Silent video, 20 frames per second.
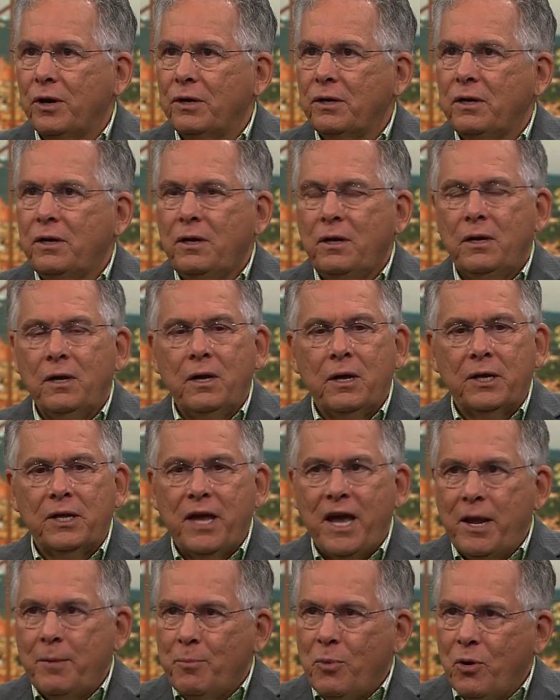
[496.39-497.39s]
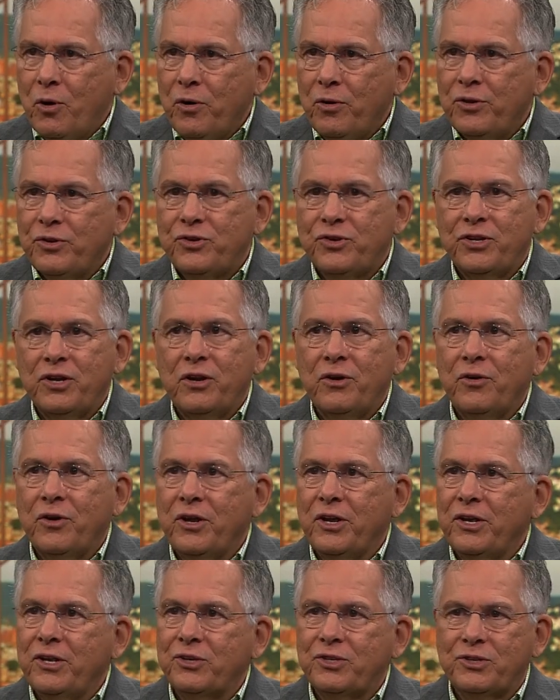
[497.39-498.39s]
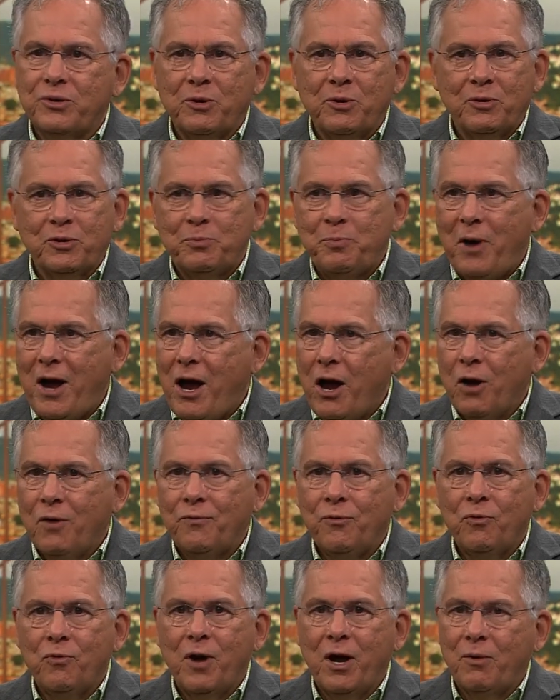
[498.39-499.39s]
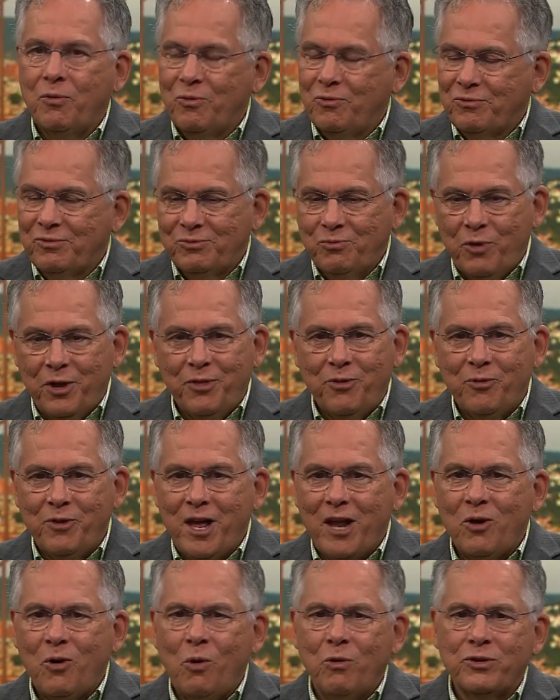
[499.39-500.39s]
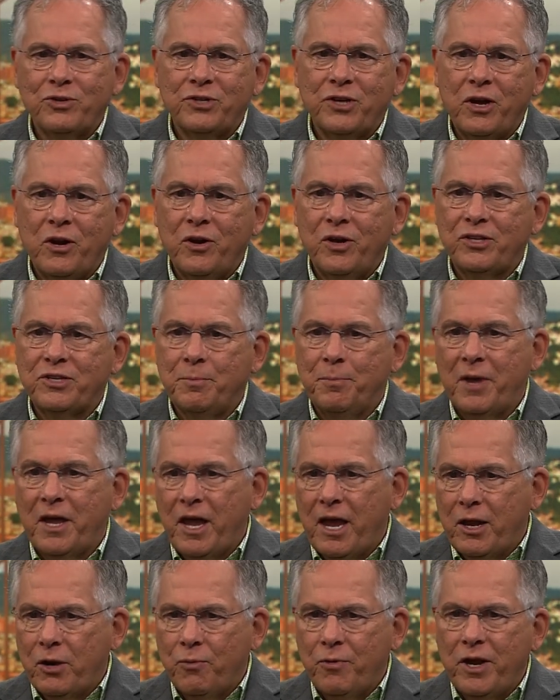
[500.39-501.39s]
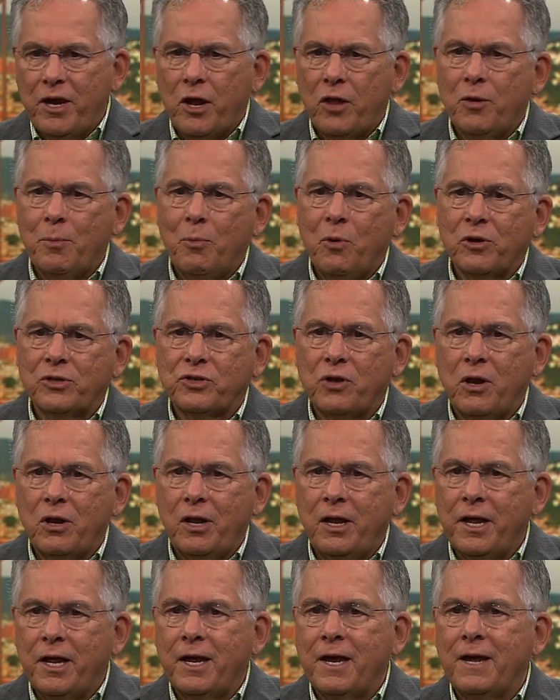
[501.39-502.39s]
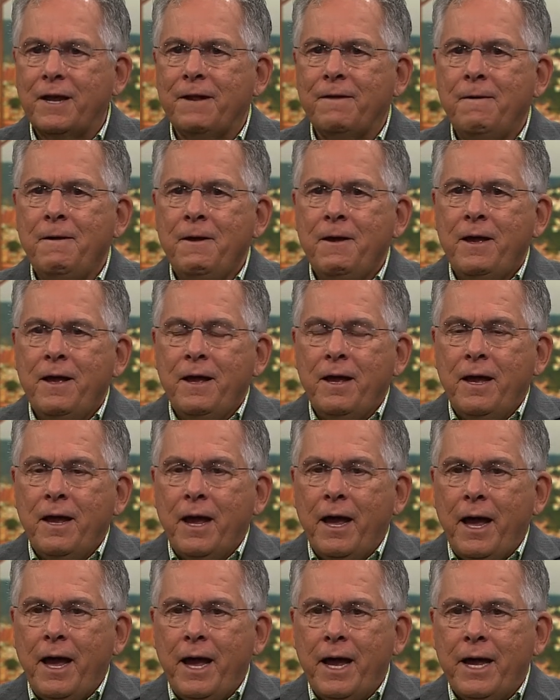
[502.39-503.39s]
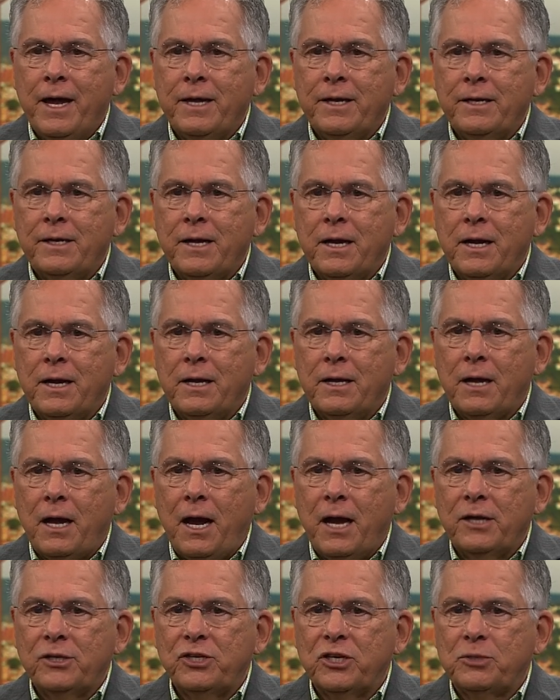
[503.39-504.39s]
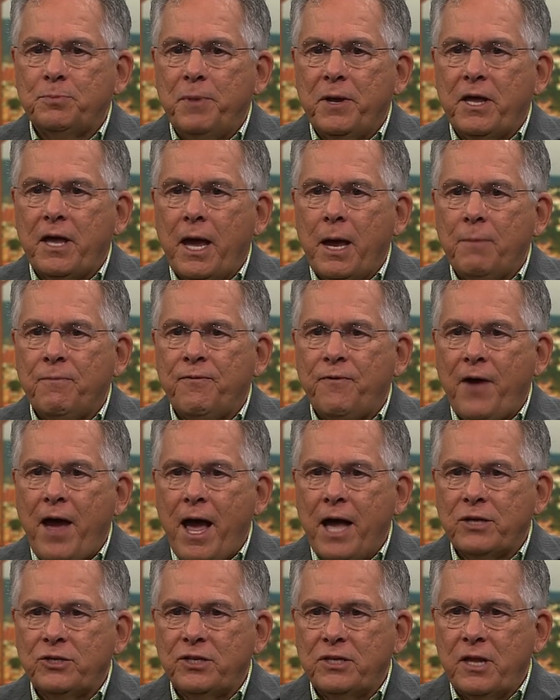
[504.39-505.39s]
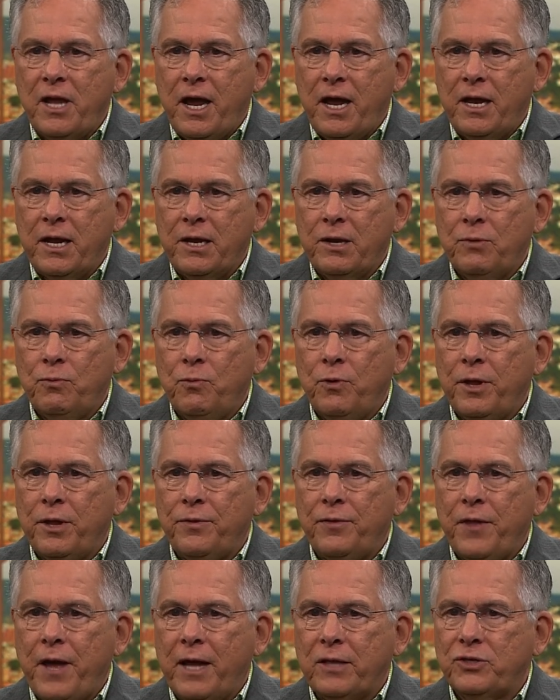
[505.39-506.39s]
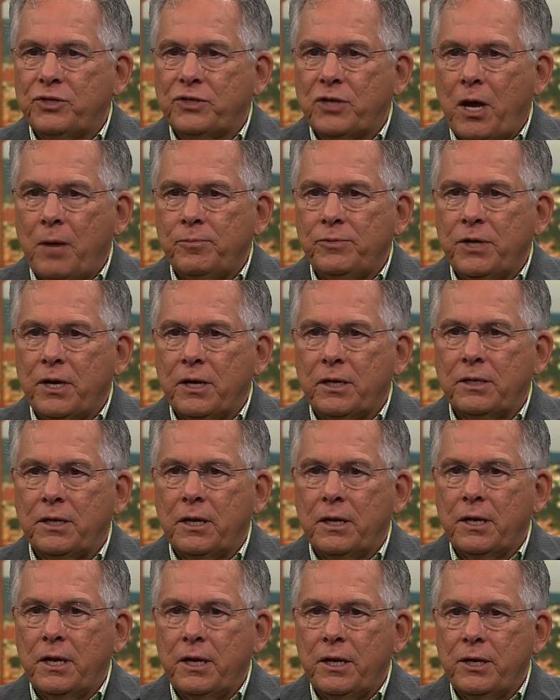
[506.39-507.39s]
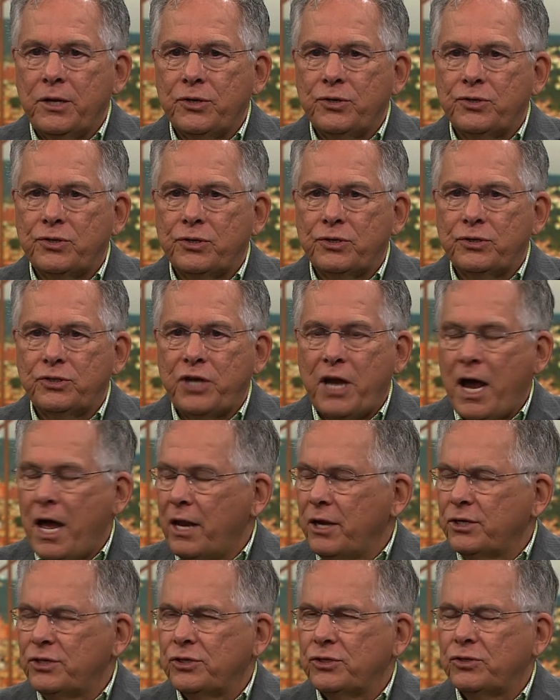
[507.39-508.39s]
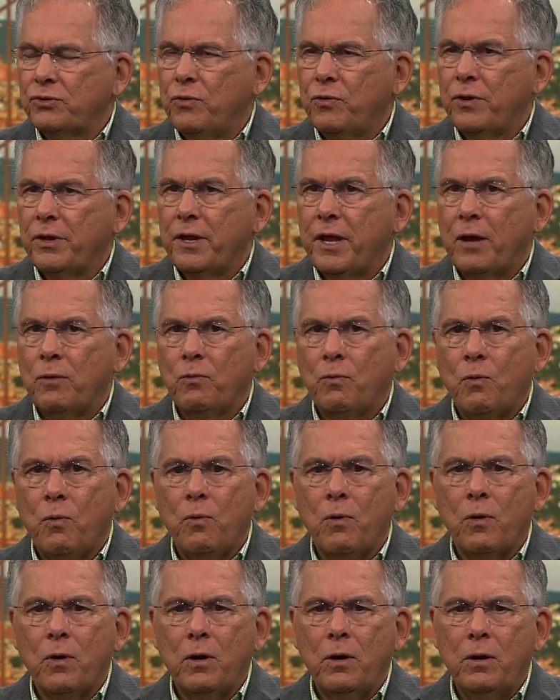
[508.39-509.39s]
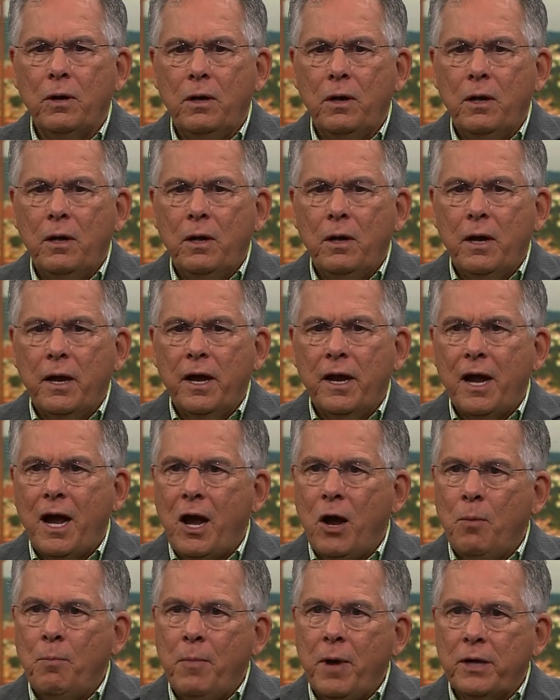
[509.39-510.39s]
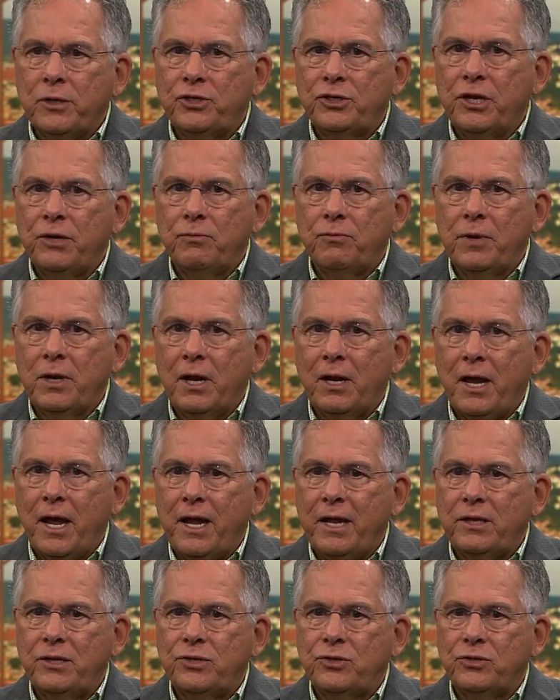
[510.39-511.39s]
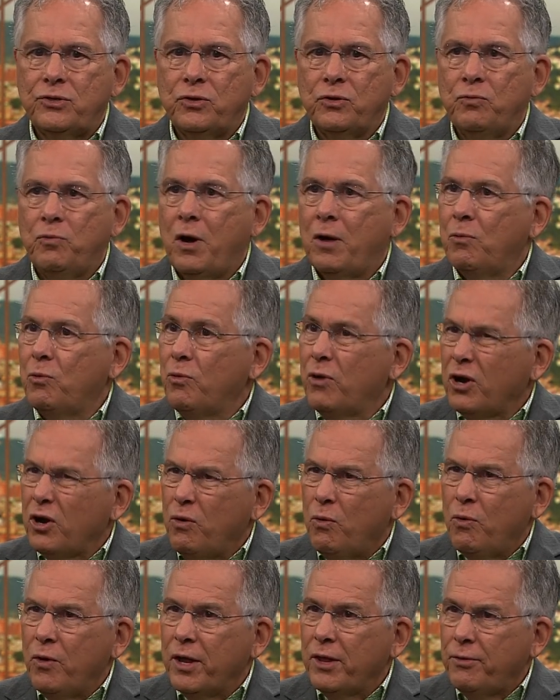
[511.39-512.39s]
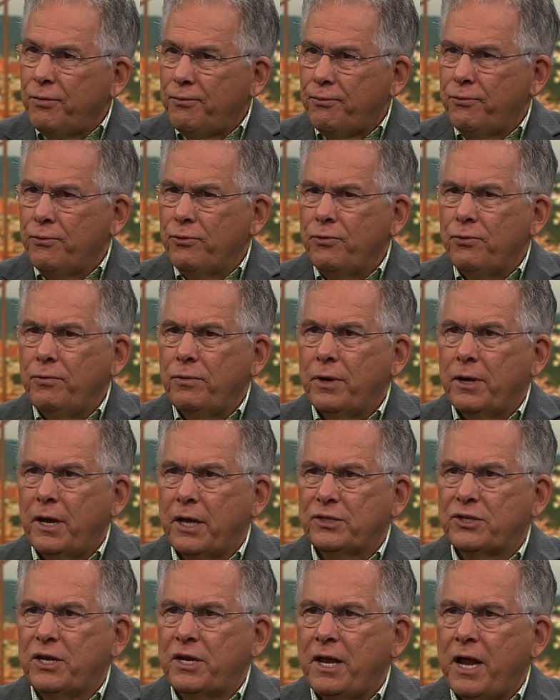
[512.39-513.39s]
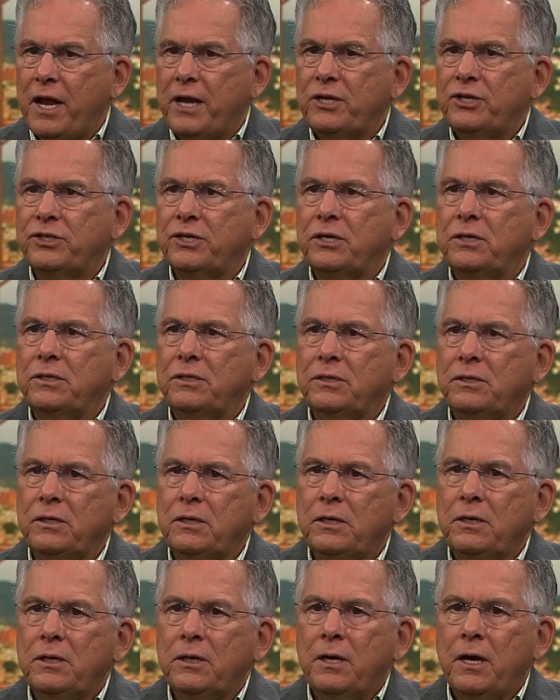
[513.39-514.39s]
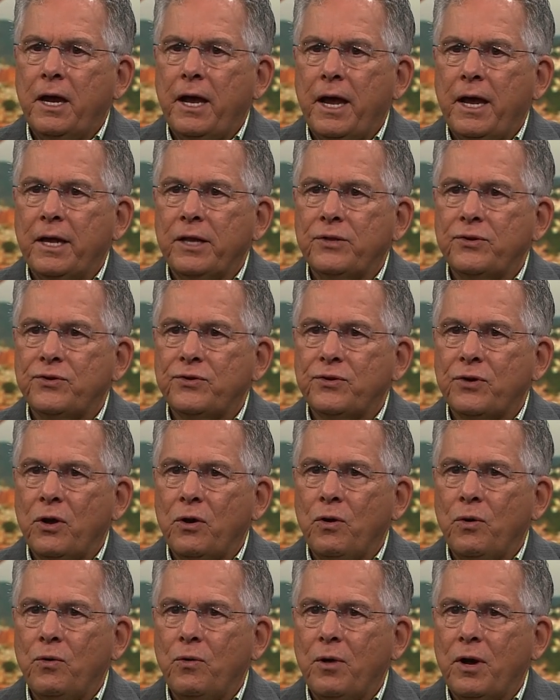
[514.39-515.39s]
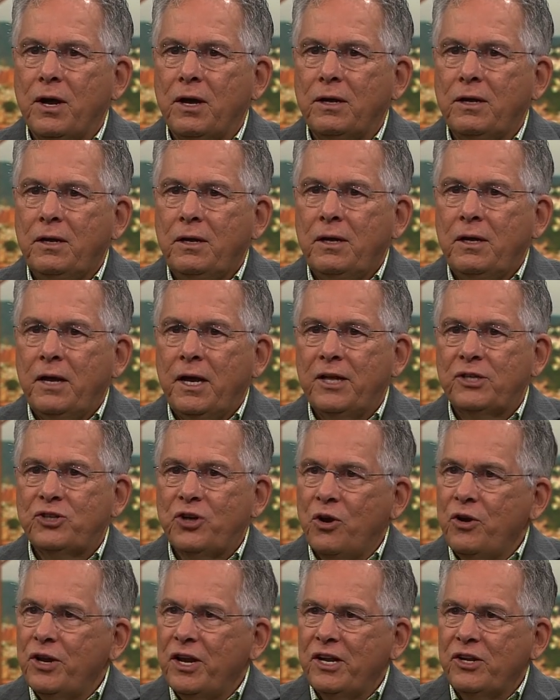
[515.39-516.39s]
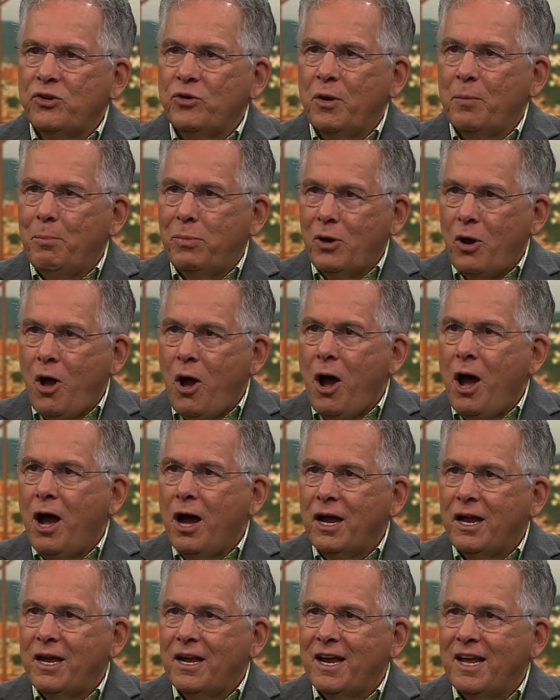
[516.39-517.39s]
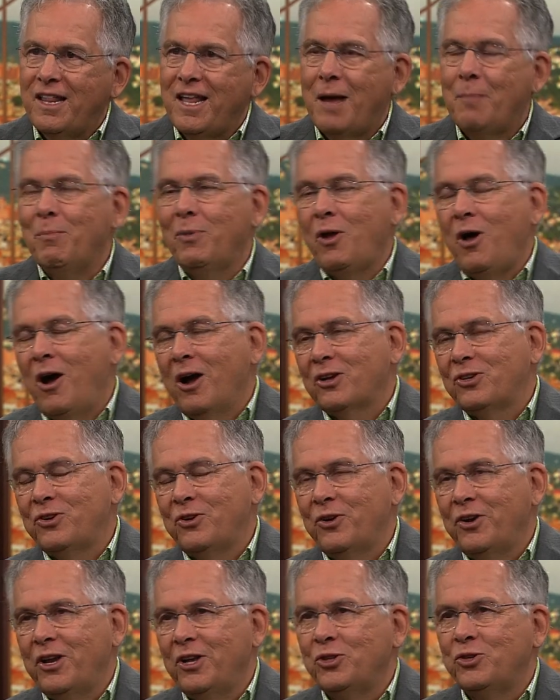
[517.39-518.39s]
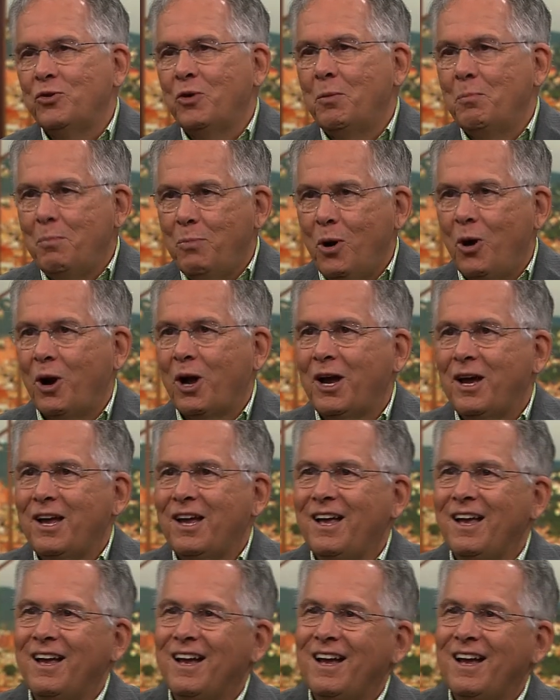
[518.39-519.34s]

And Ken Burns series. Uh, it was powerful. I went through that whole series and began to read other books on Lincoln. And uh, I just became fascinated with that subject and his challenges during that war and how much it relates to what we're going through as a nation. And so uh, it turned into a blog, and that blog turned into a book.